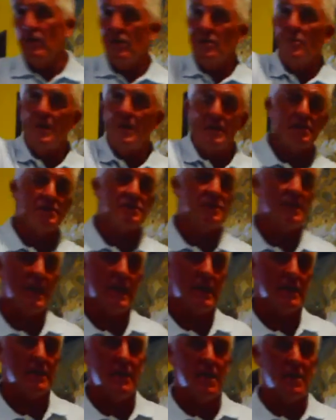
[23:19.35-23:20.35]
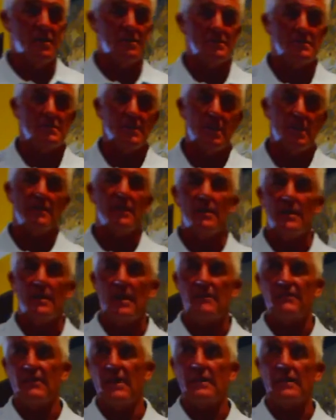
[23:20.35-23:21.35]
all the windows in that closed so I don't
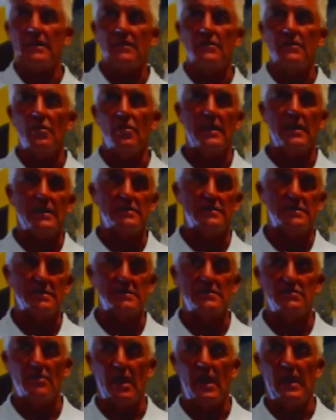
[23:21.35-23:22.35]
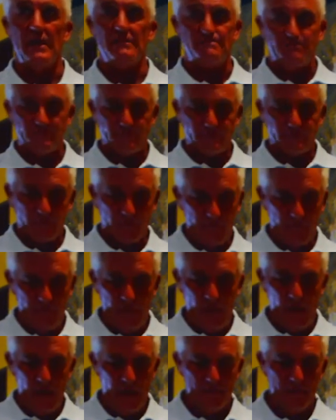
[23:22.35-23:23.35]
have any annoyances, right?
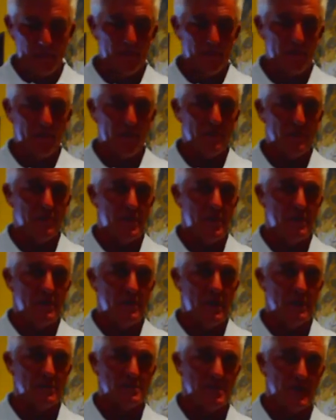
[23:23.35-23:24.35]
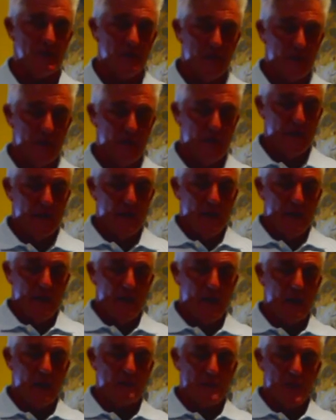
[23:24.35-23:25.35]
I'm in a third world country,
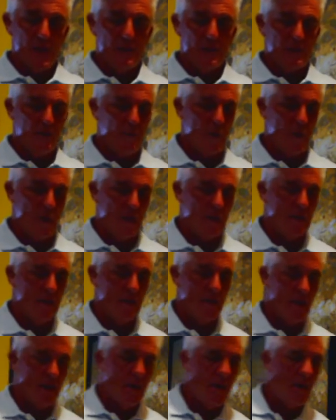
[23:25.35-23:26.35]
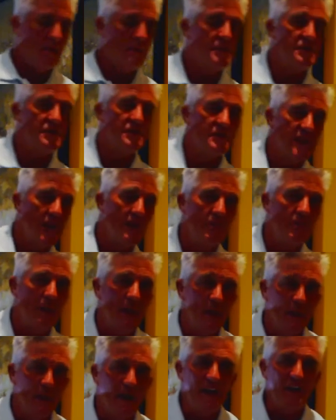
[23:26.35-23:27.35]
and I'm going to win. But you say,
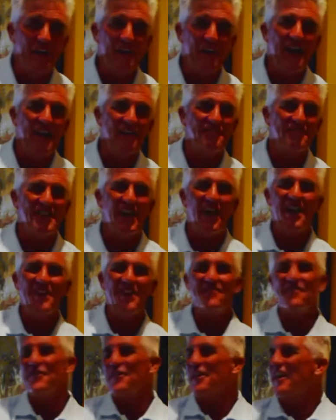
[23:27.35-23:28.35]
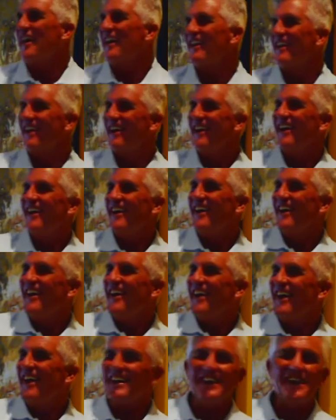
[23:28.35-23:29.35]
Mel, I don't have time for that.
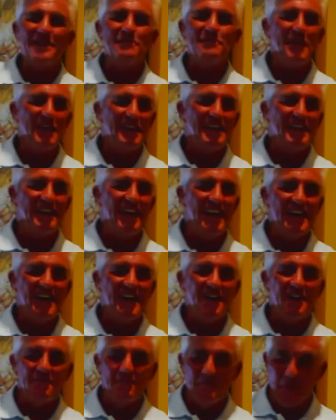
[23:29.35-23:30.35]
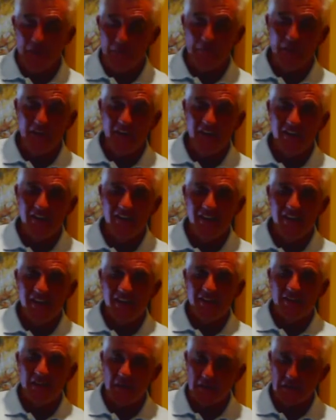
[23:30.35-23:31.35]
I need money now. Remember?
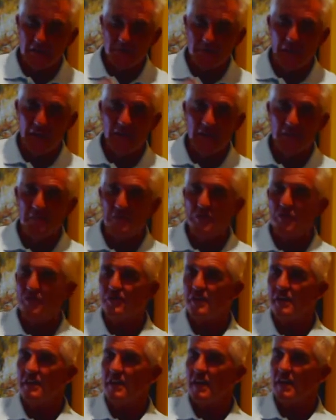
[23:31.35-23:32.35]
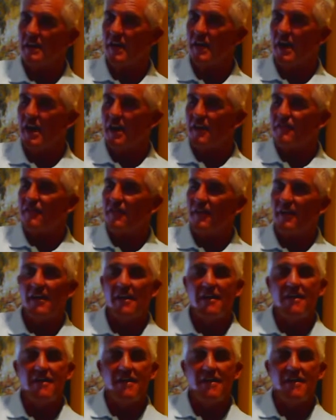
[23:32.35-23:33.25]
They just played the movie of their life.